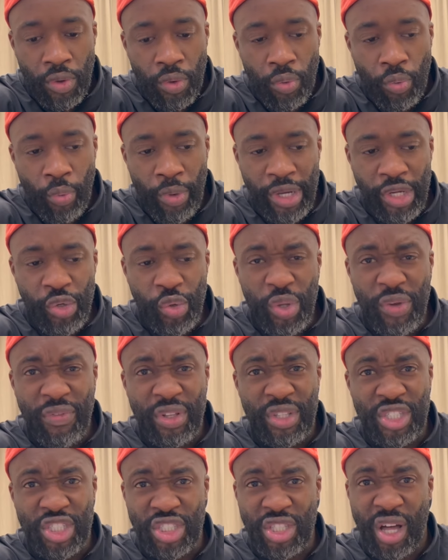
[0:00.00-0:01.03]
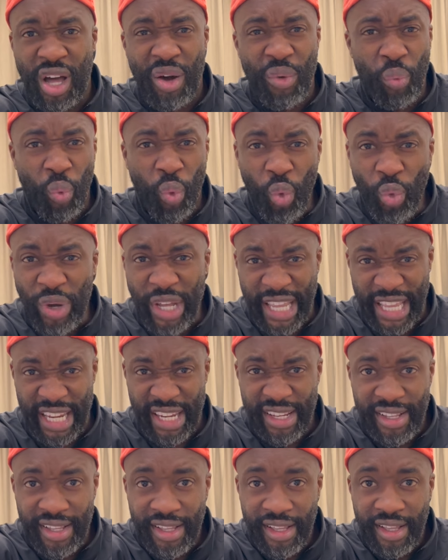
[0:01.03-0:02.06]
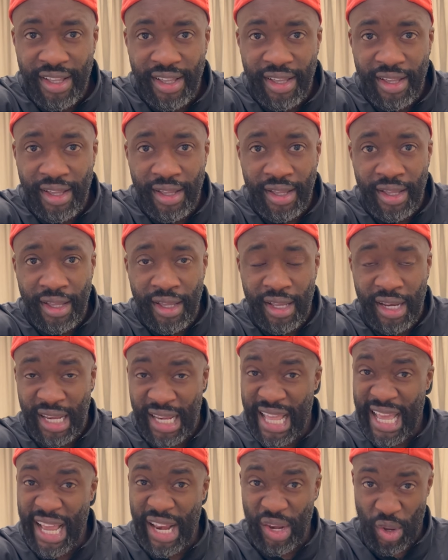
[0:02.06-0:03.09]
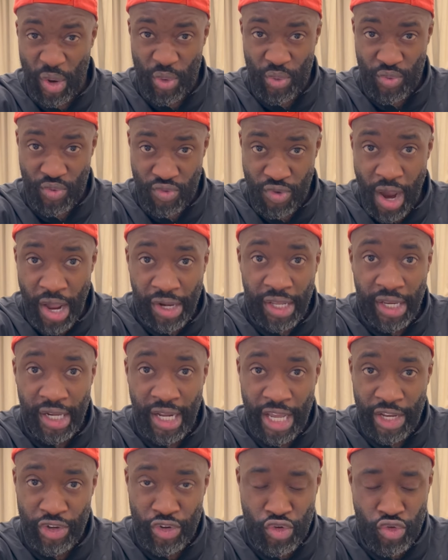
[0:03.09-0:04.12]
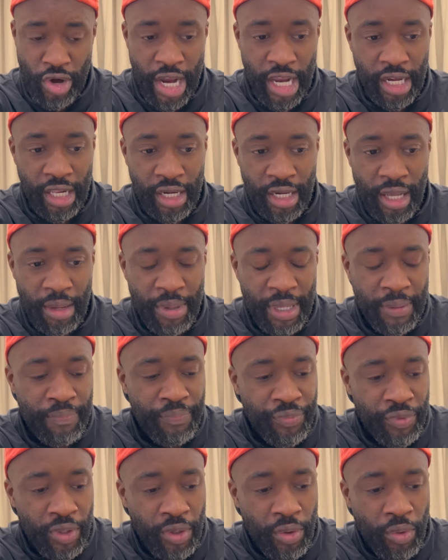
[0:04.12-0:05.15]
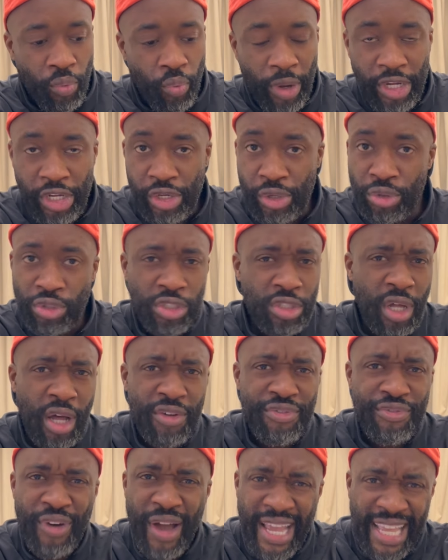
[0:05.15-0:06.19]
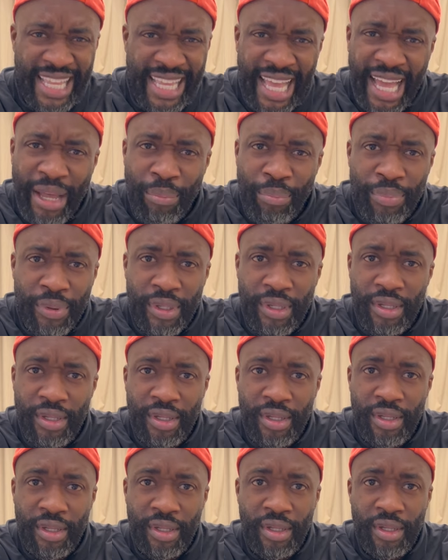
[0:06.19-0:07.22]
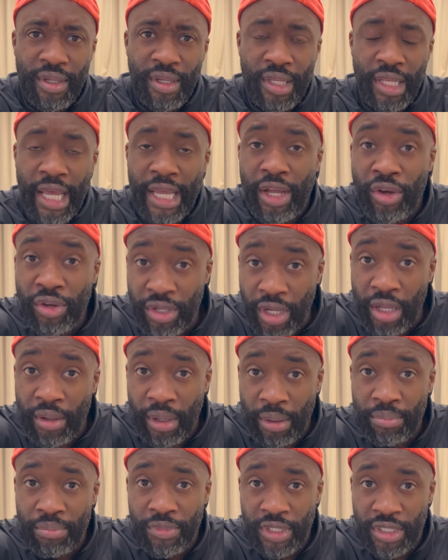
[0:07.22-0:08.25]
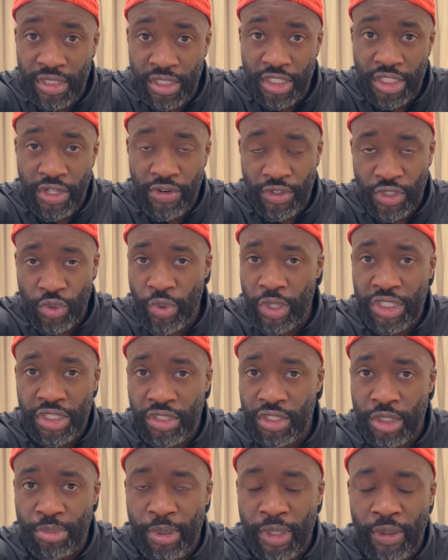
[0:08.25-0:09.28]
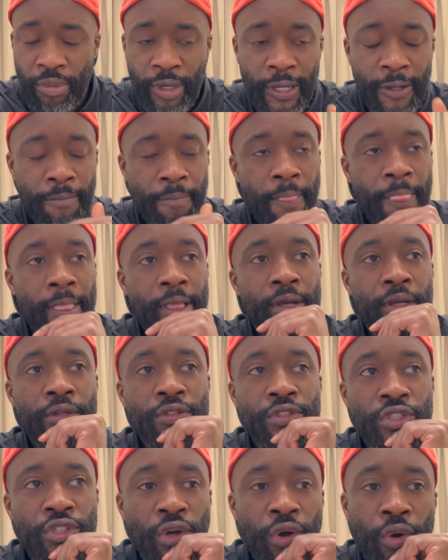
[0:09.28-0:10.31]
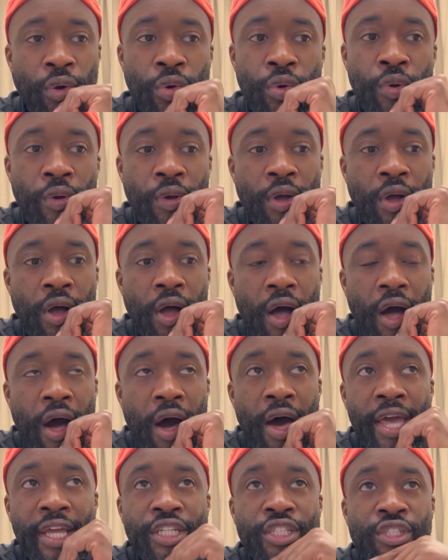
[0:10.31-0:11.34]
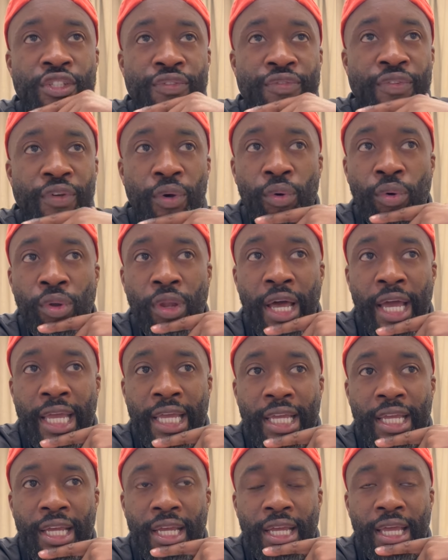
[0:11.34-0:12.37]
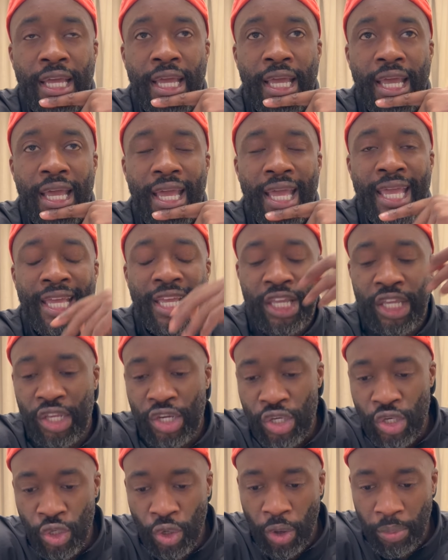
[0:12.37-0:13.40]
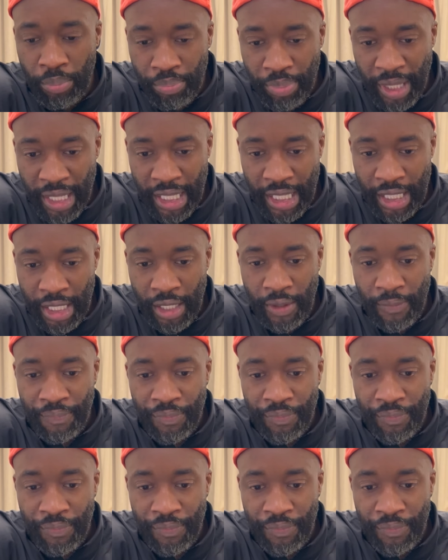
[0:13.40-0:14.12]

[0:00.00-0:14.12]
when do you even start walking, let alone running and training? I mean, when do you start fight camp? Like, these are serious questions, by the way. So I just feel like, it cannot be